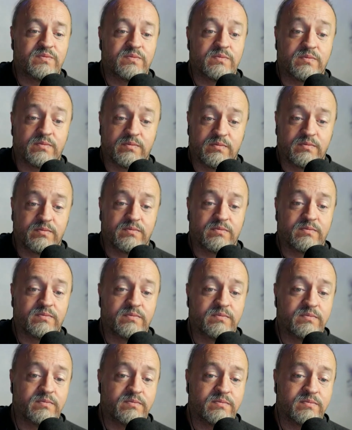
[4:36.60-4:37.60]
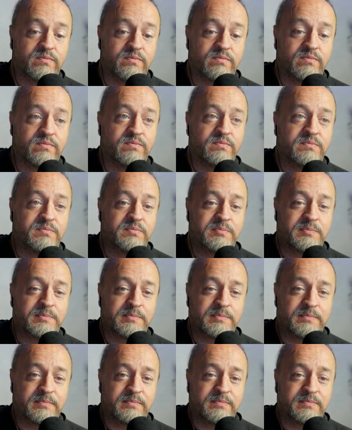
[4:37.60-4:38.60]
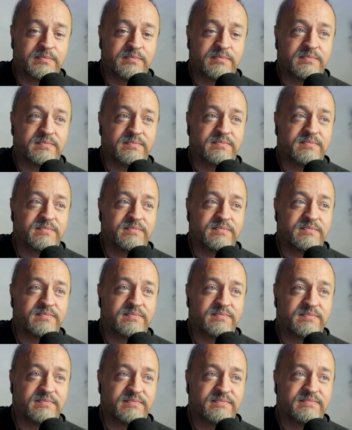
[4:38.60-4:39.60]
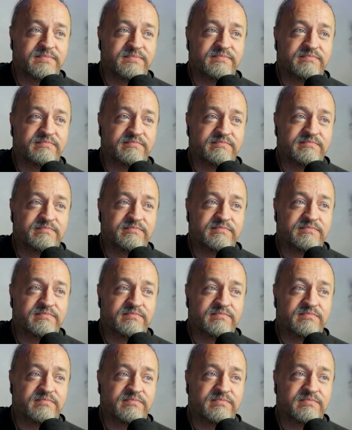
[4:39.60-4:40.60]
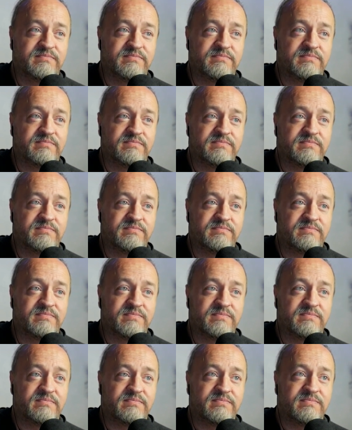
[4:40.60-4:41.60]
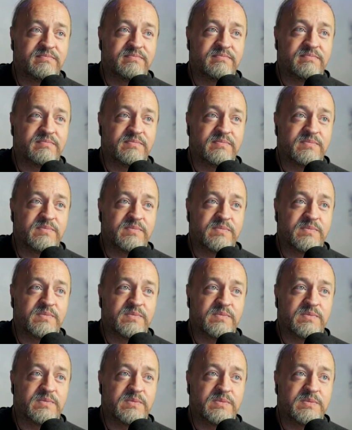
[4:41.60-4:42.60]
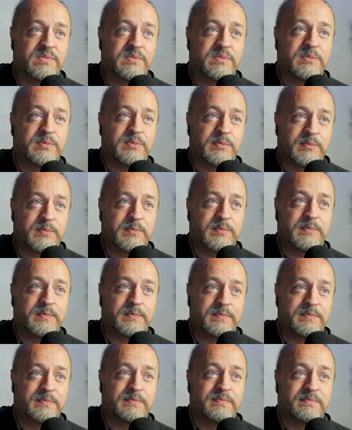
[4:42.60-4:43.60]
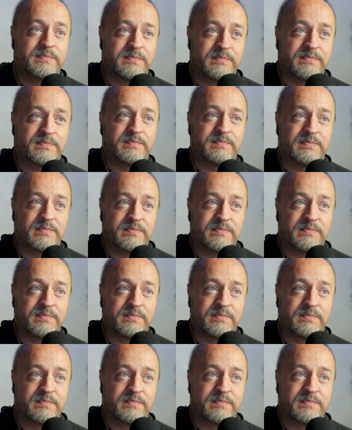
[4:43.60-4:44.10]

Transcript: No words are spoken by the person on screen.